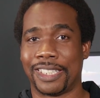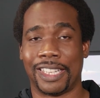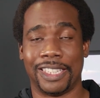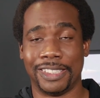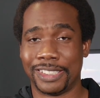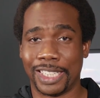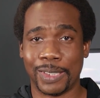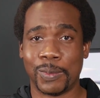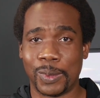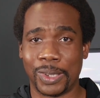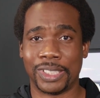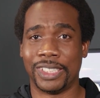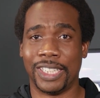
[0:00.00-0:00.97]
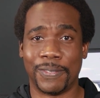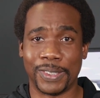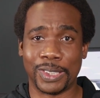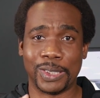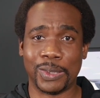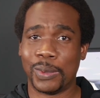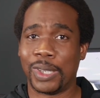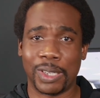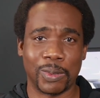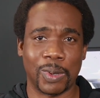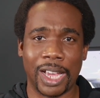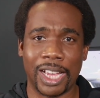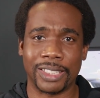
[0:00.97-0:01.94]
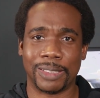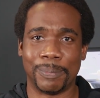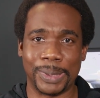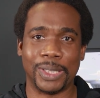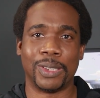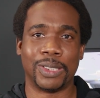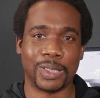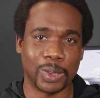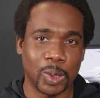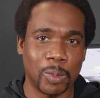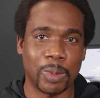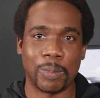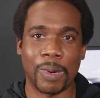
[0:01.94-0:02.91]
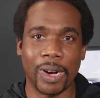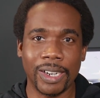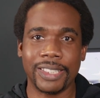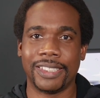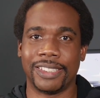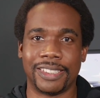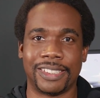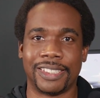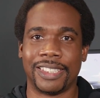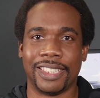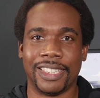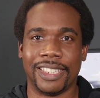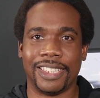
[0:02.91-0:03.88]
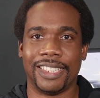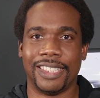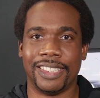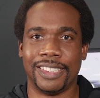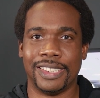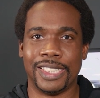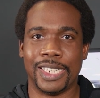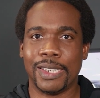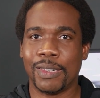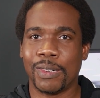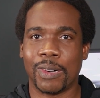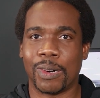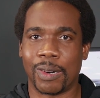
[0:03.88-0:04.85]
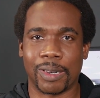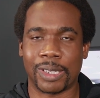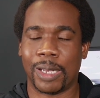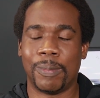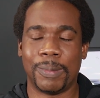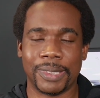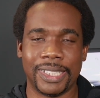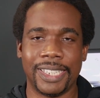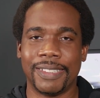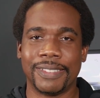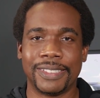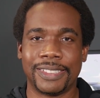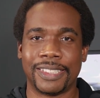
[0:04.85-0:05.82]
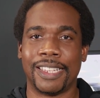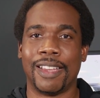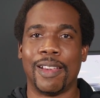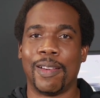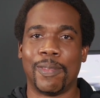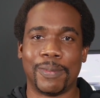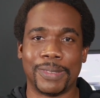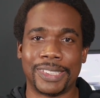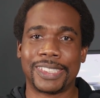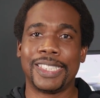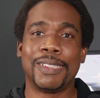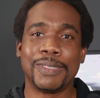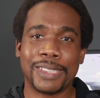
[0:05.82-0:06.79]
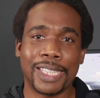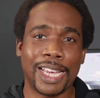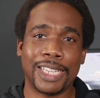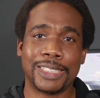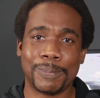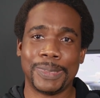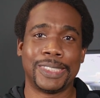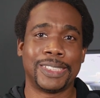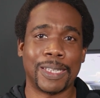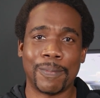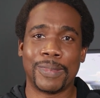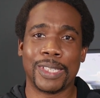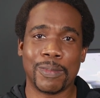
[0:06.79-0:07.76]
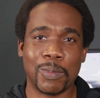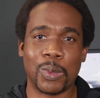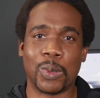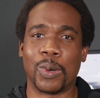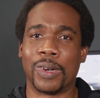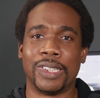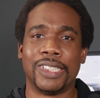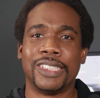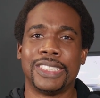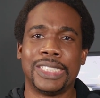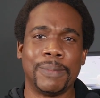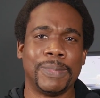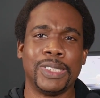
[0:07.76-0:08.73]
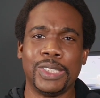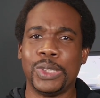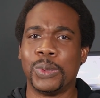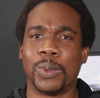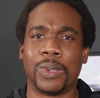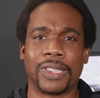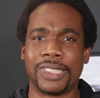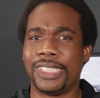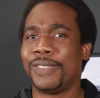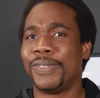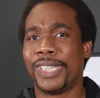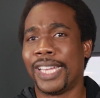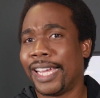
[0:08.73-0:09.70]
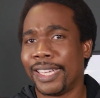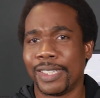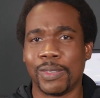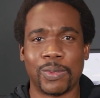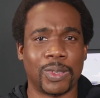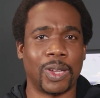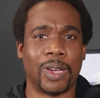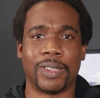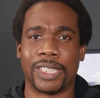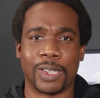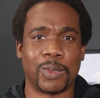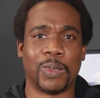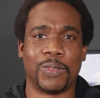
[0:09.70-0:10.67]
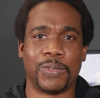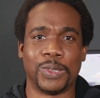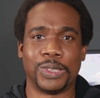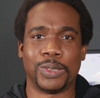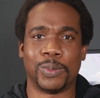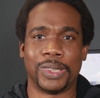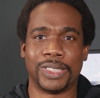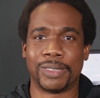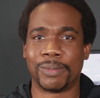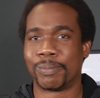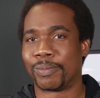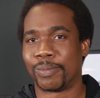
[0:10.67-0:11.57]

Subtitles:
at least I wanted, if I knew I had to be on the global market in a year or a couple years, the skills had to be something more, something newer. Because even I thought that cold fusion was